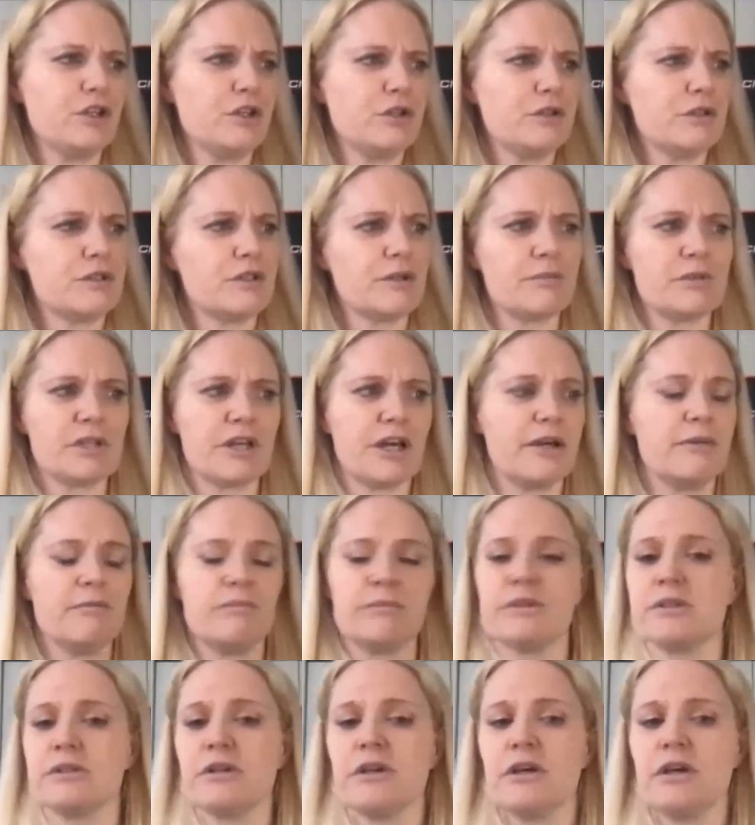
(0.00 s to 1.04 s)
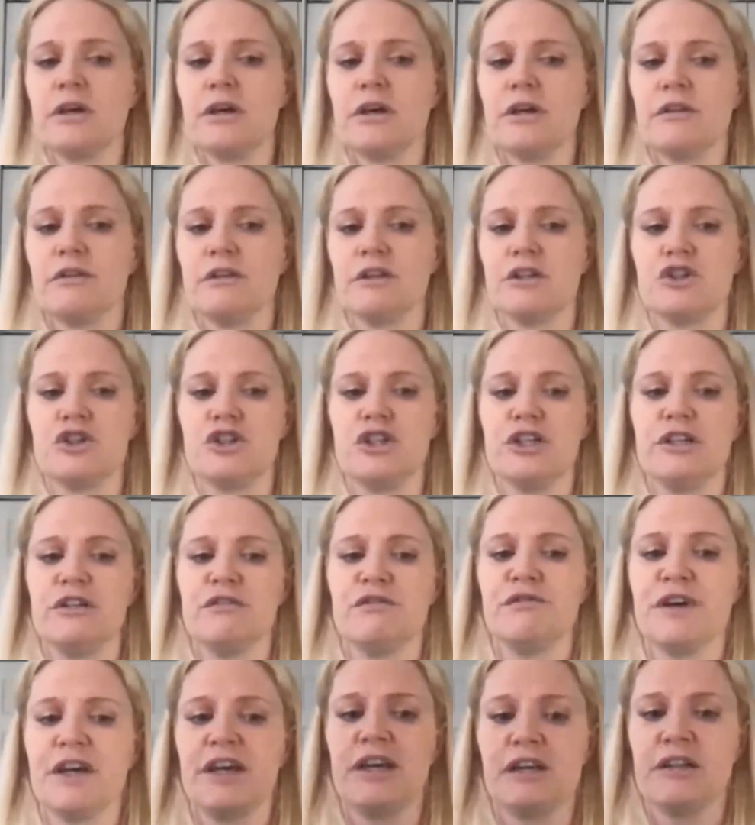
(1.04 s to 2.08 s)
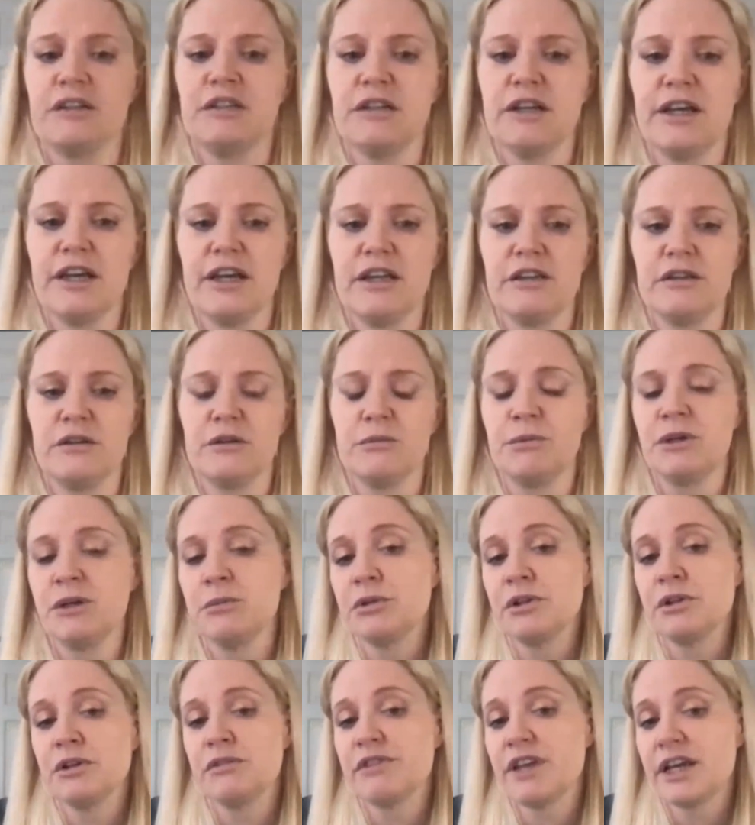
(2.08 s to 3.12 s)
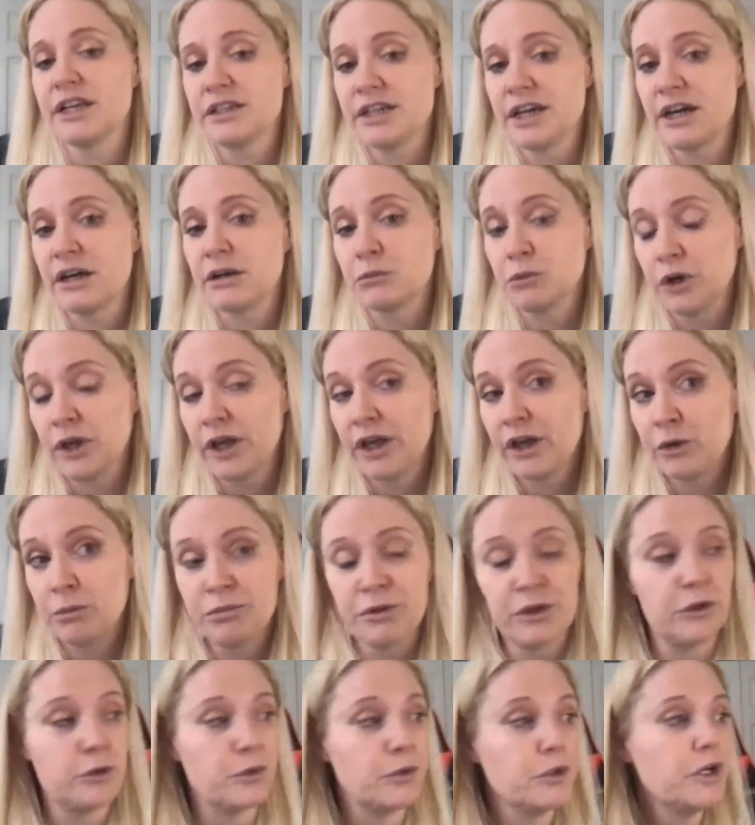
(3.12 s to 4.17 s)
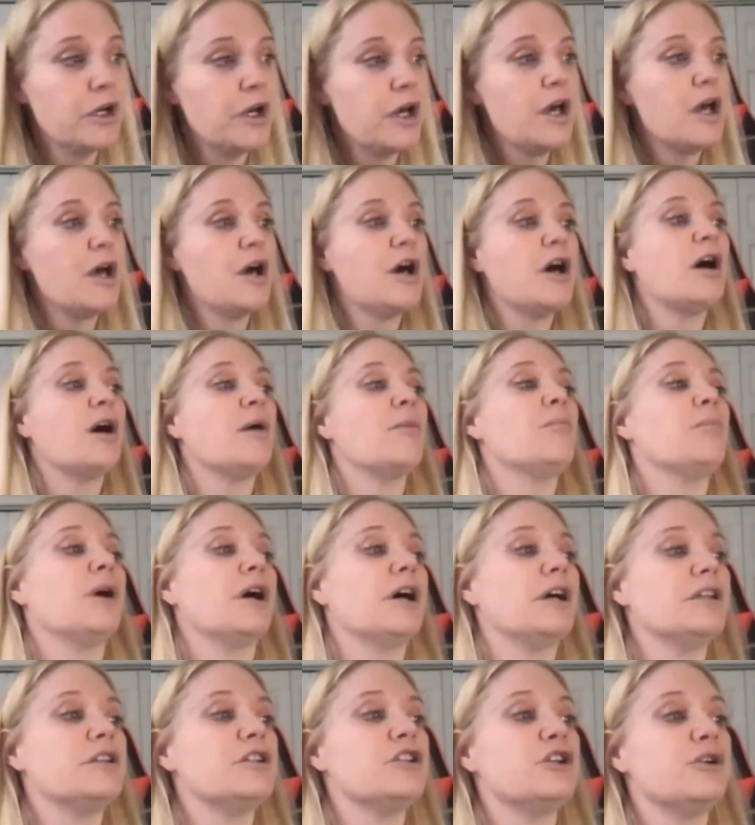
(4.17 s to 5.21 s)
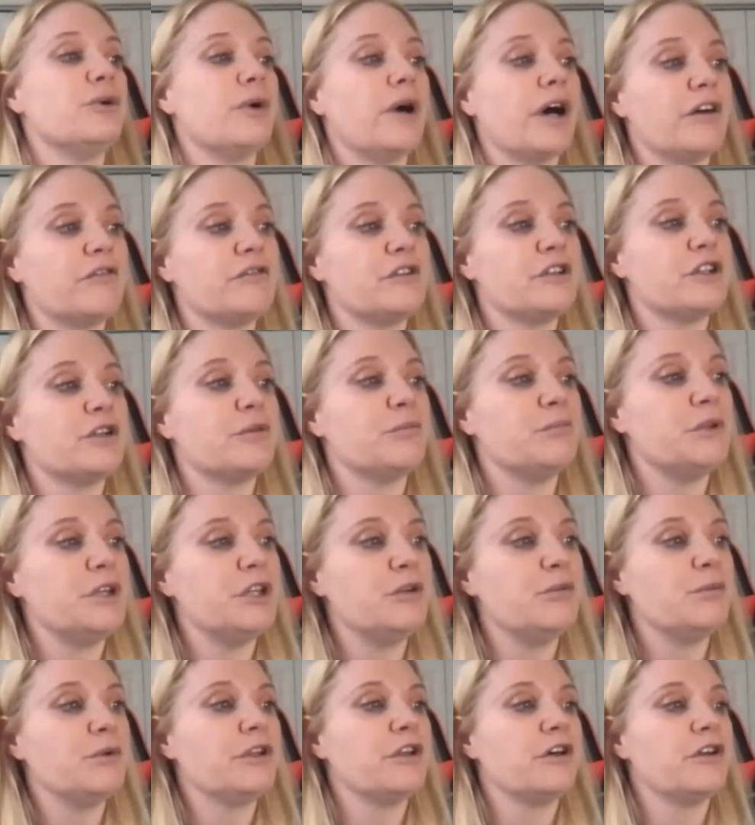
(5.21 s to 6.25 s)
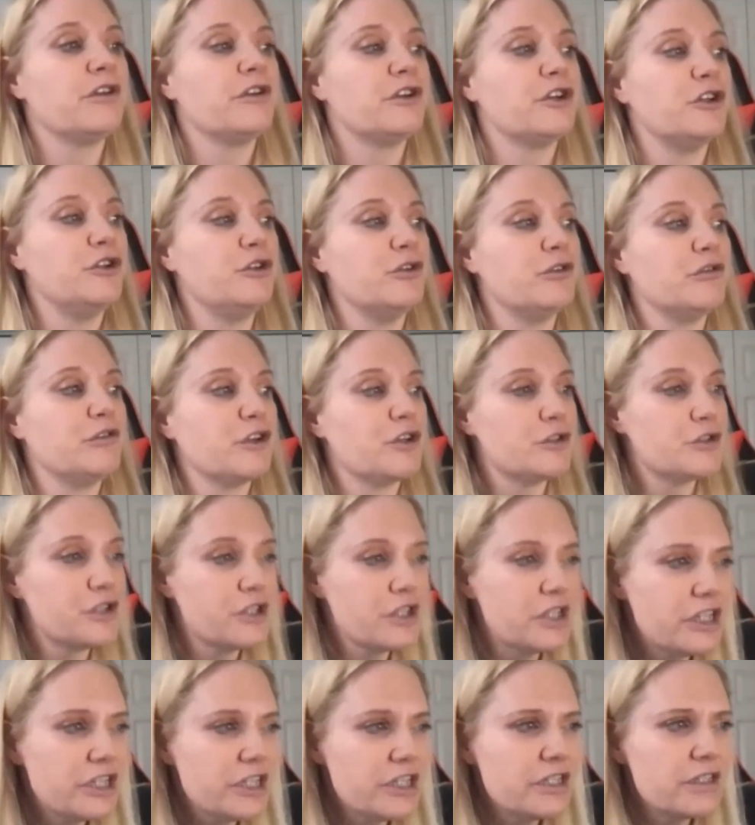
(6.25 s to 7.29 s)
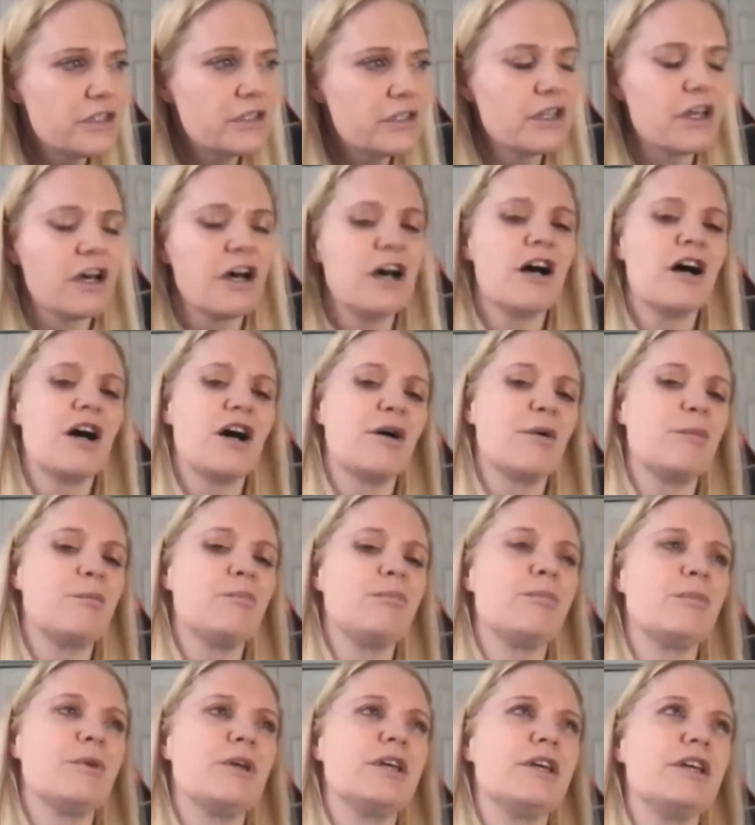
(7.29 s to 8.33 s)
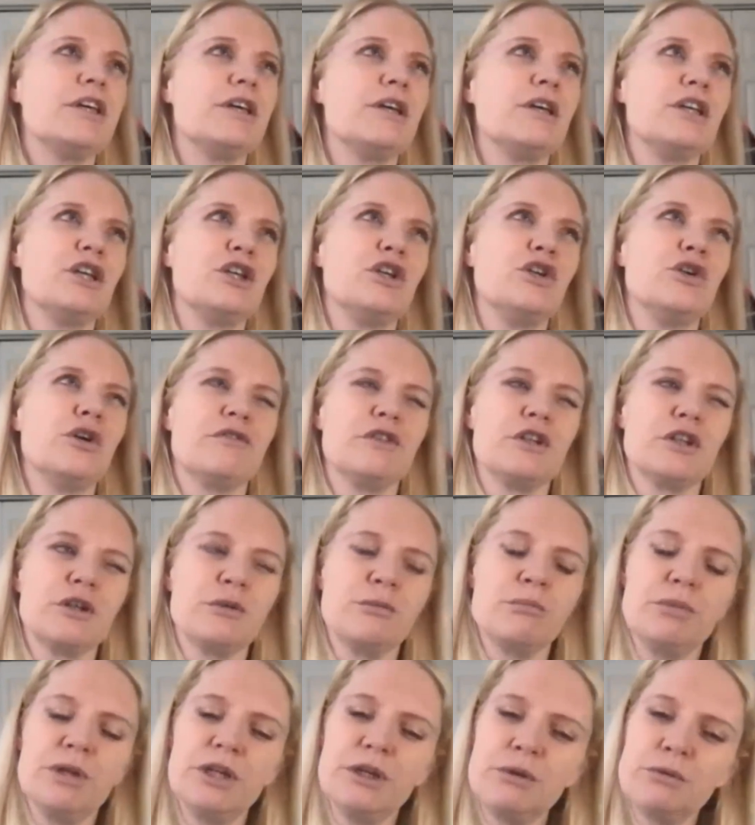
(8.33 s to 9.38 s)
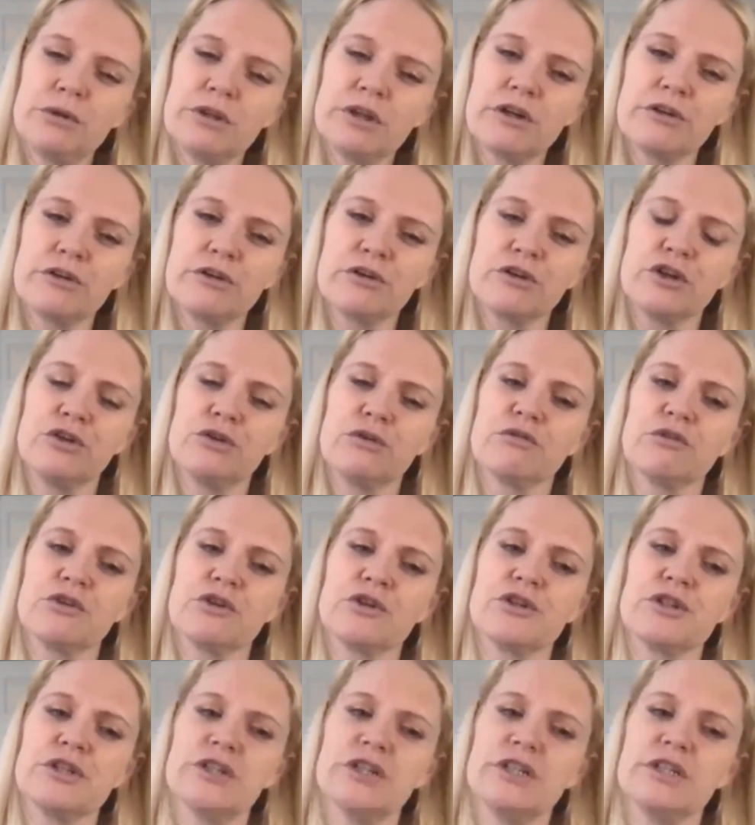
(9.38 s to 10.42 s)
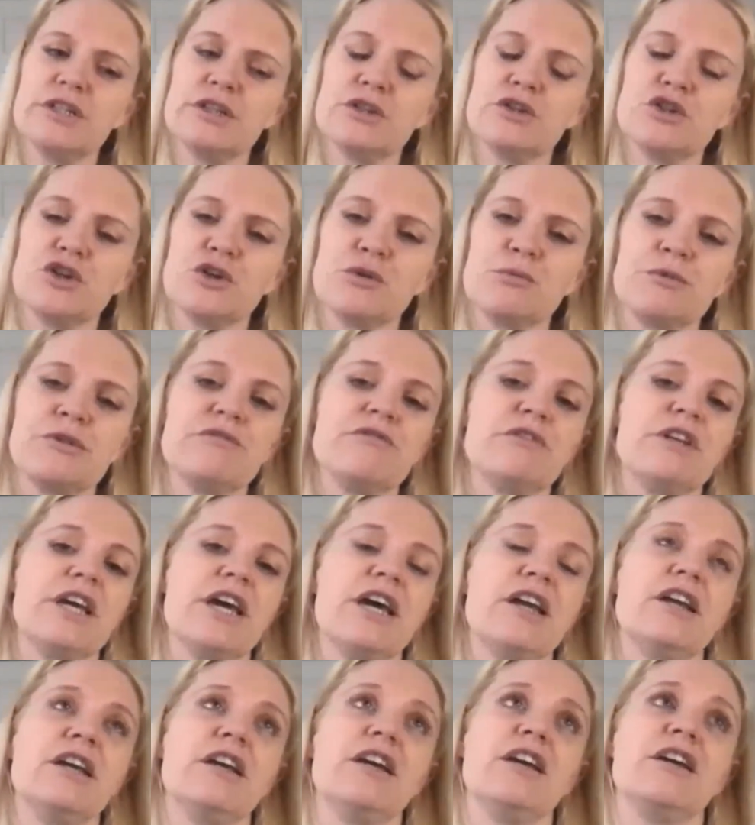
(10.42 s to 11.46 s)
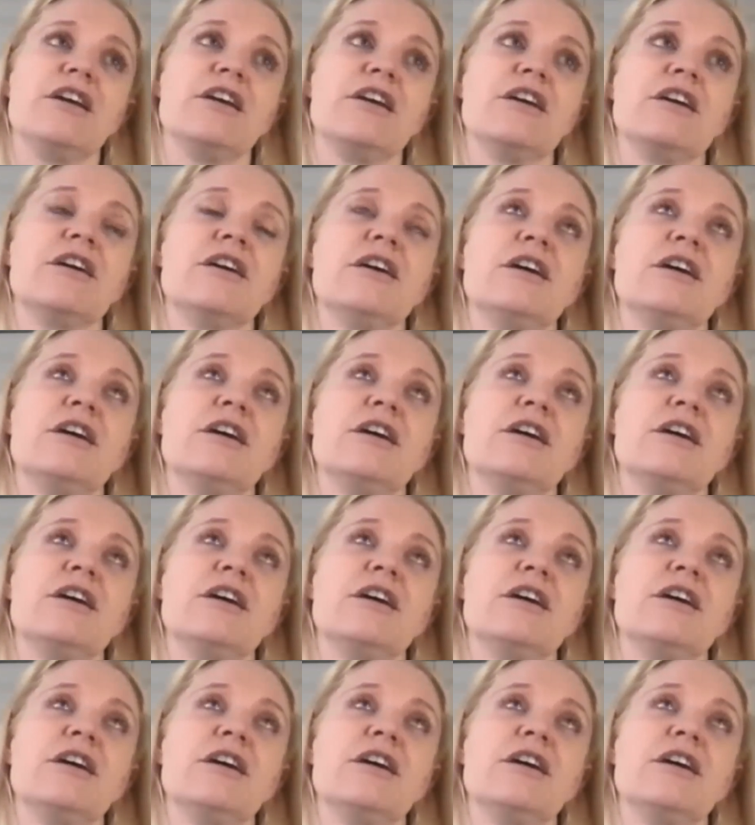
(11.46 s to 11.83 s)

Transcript: sometimes the chief and the people of that town will help you. But do you have to compete with other universities? You have to compete with other universities in terms of getting